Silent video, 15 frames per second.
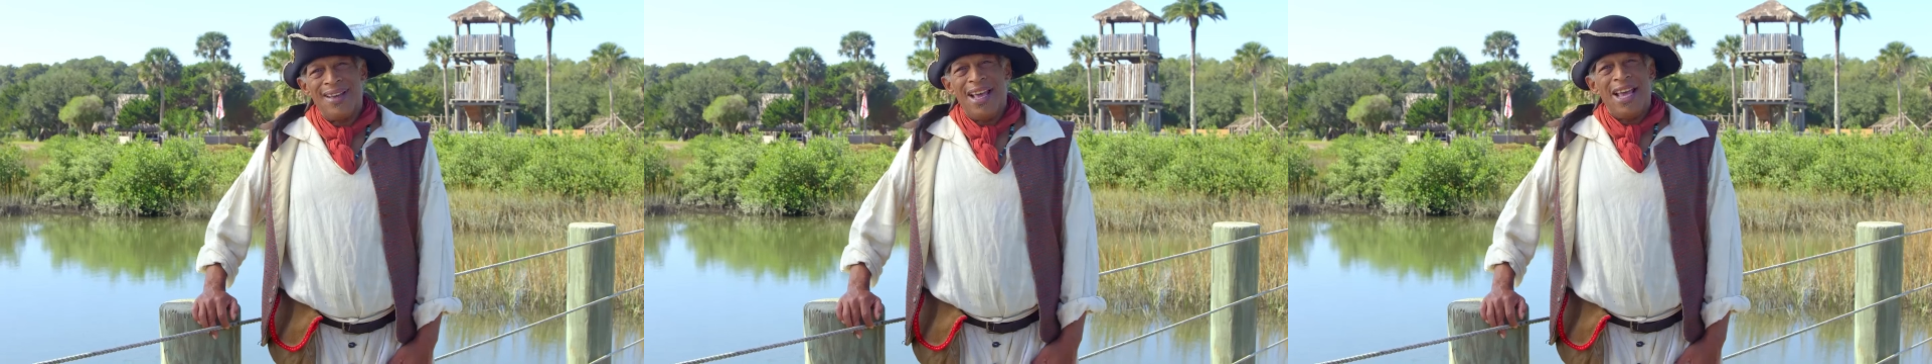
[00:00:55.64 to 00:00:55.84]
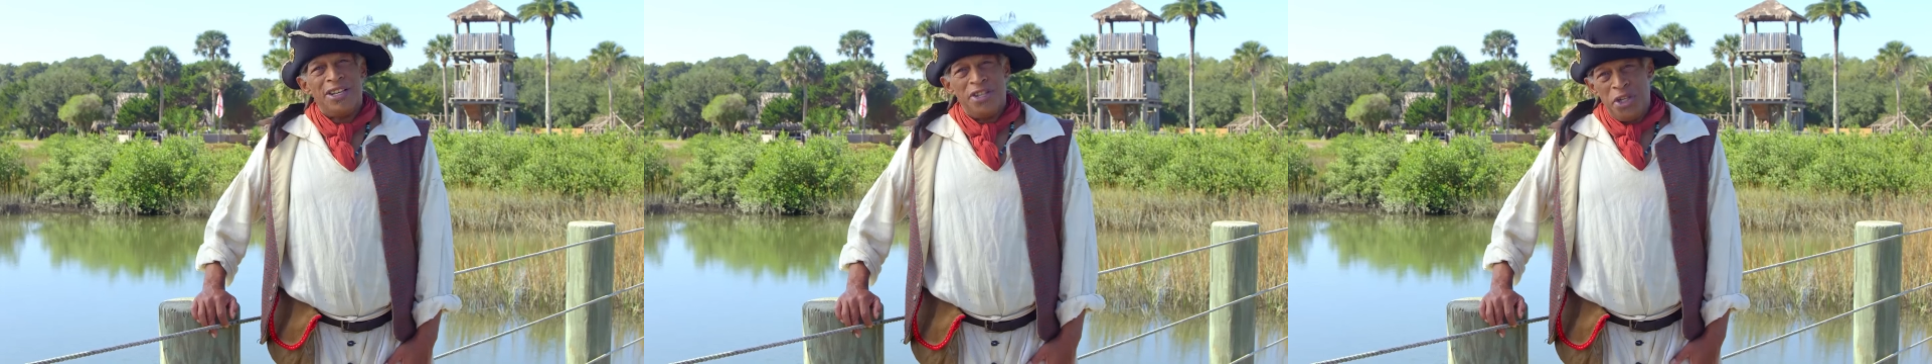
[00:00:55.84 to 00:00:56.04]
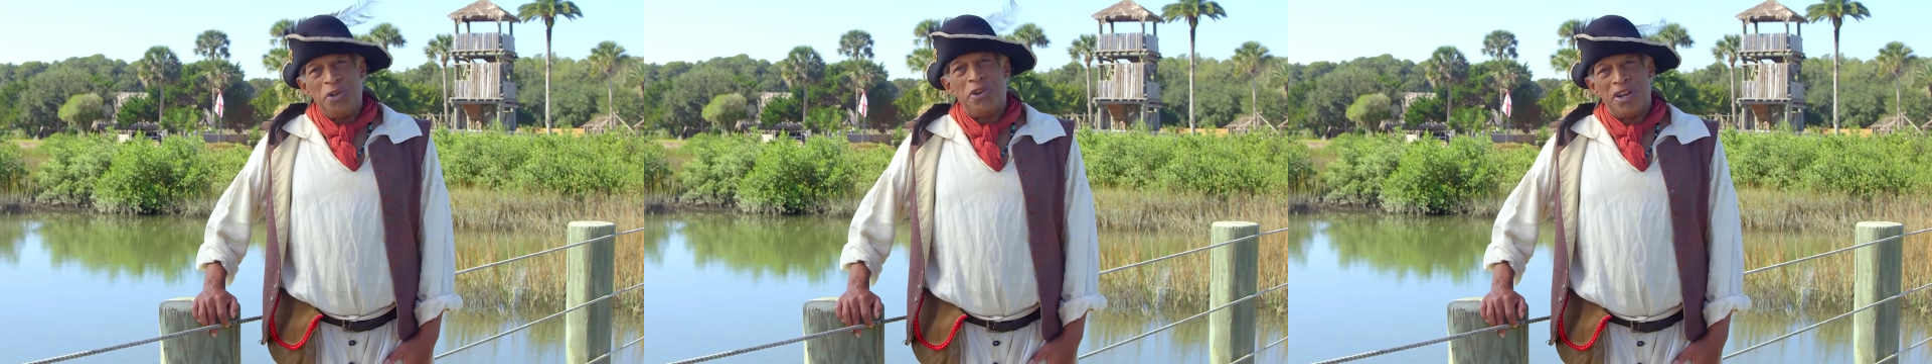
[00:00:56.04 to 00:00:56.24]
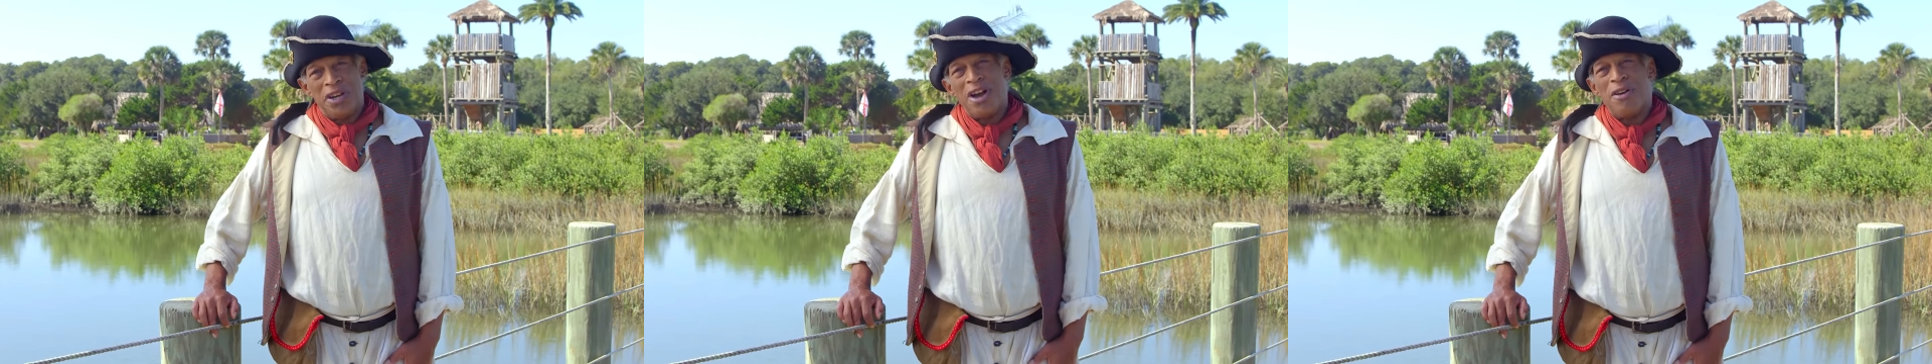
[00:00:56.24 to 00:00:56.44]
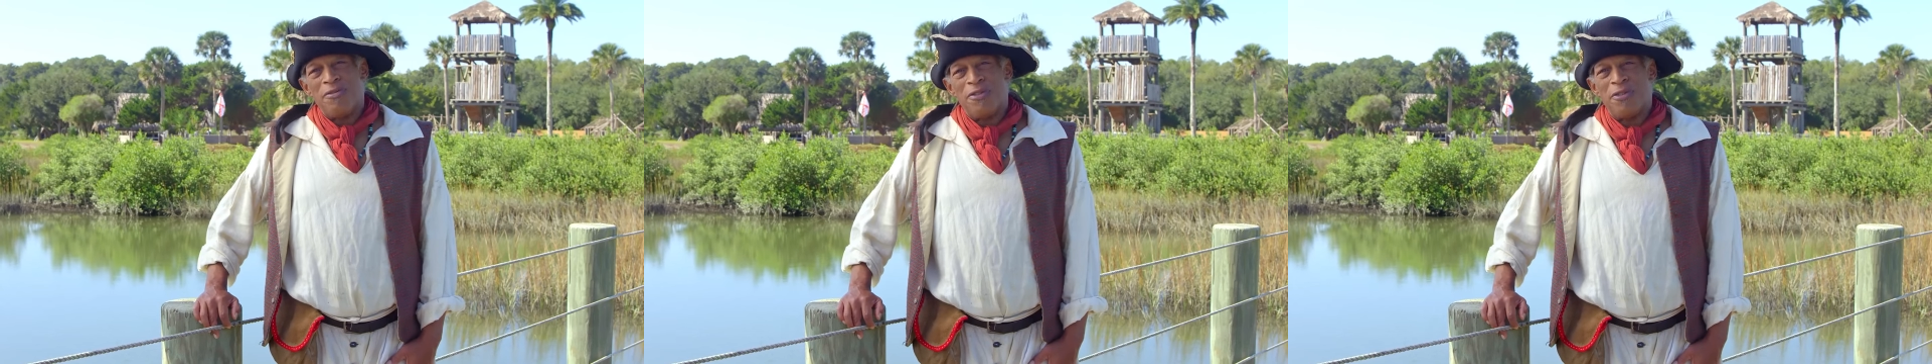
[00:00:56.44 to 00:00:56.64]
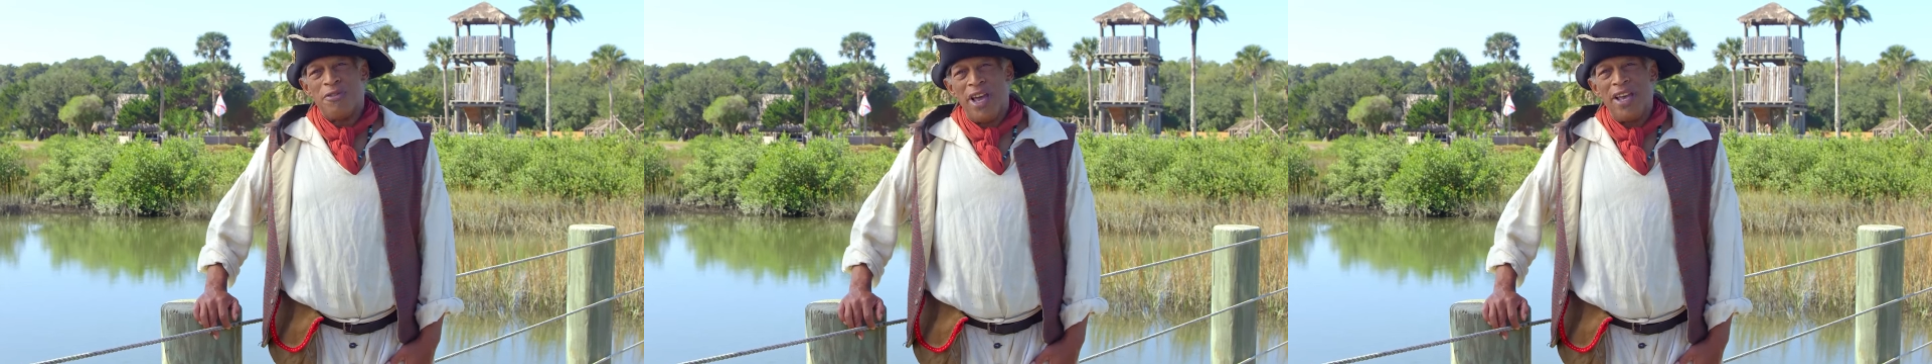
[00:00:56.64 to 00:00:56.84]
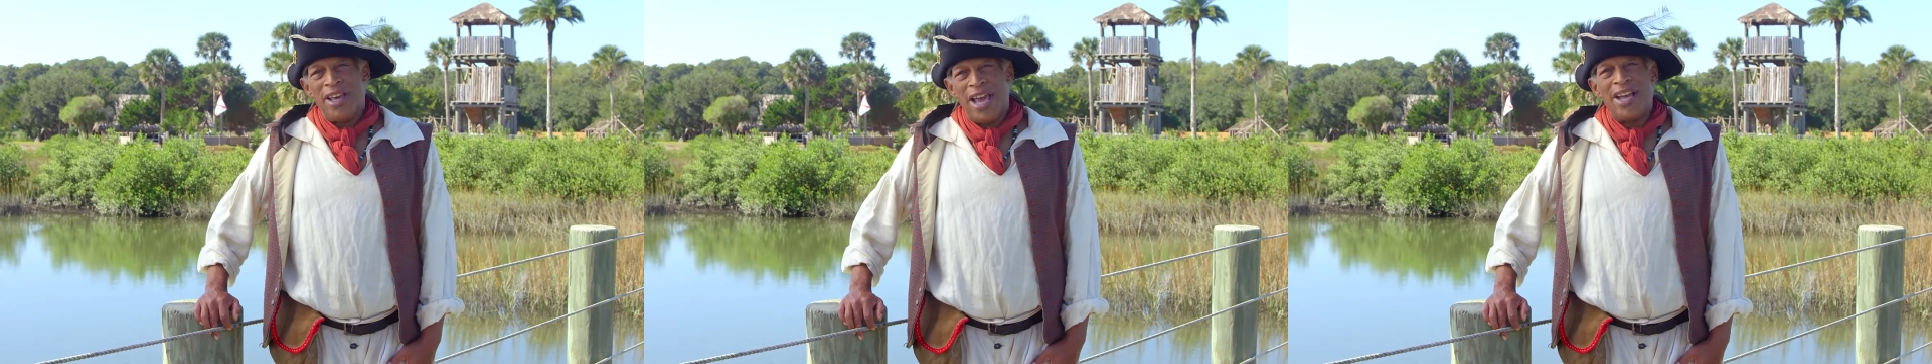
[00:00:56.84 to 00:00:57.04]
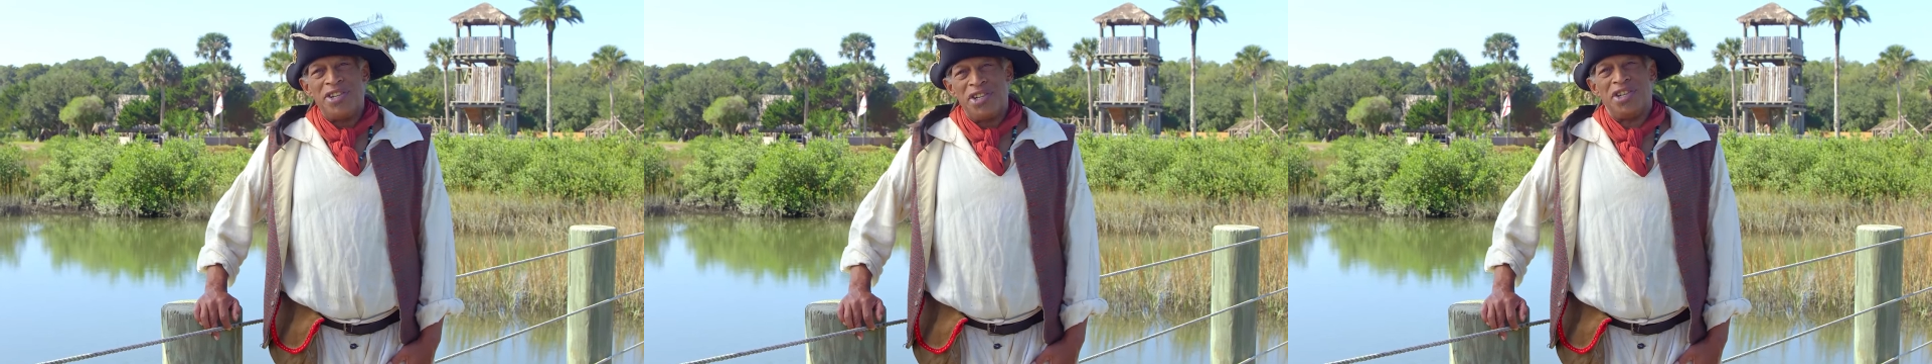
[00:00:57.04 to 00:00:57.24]
is you can come for
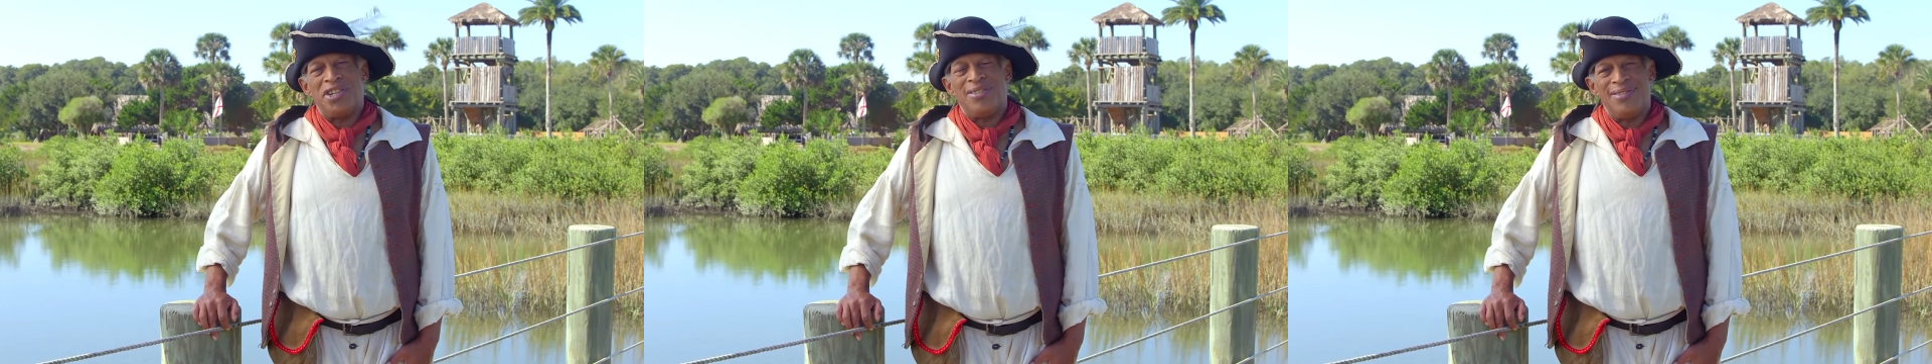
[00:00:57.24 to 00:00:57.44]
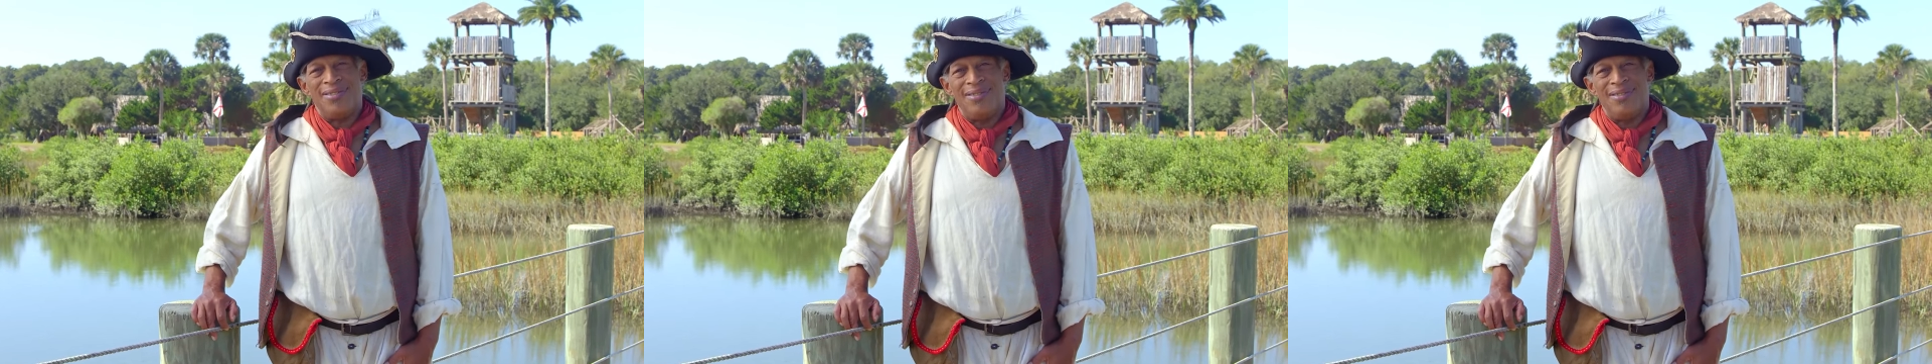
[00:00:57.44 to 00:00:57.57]
vacation